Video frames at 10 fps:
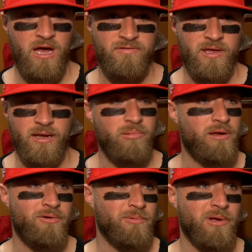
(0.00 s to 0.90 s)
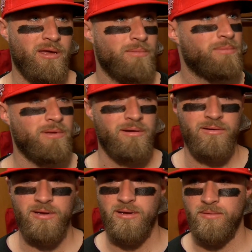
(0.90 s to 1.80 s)
I feel like I played a normal game. You
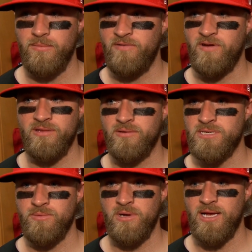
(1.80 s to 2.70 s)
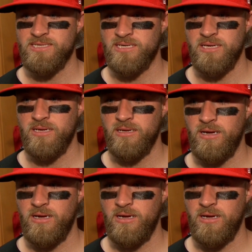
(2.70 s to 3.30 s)
know, I felt the same way last night.